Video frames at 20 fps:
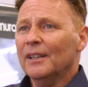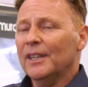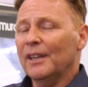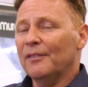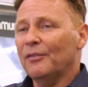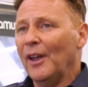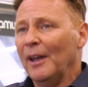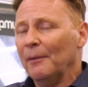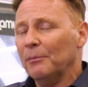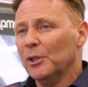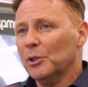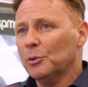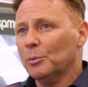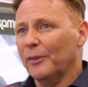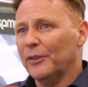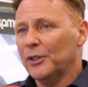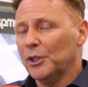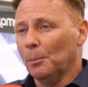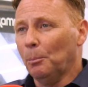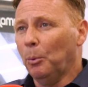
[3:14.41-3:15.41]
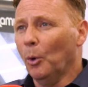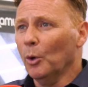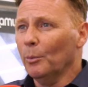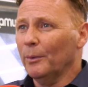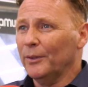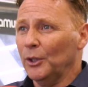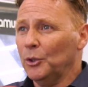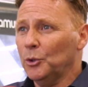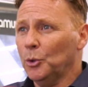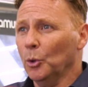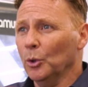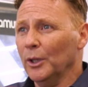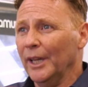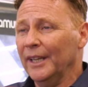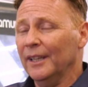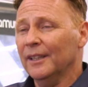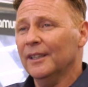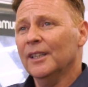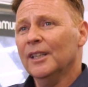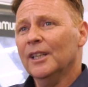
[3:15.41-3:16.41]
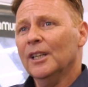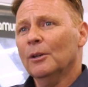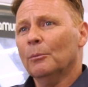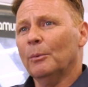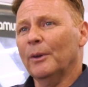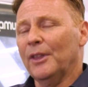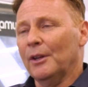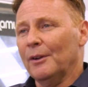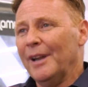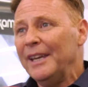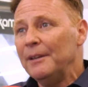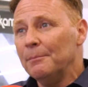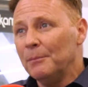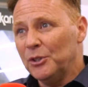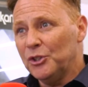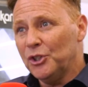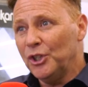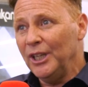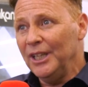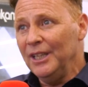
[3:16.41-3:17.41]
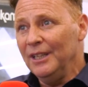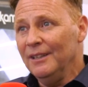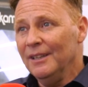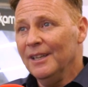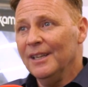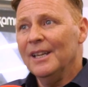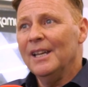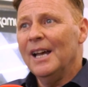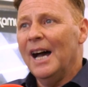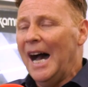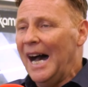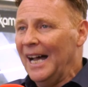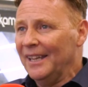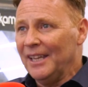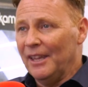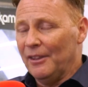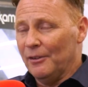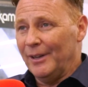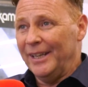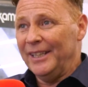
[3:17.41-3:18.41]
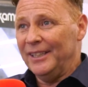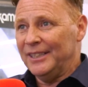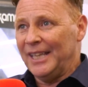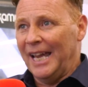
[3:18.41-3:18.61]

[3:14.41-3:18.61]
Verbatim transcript: They've helped us with support with the tooling, with the right machine and at the right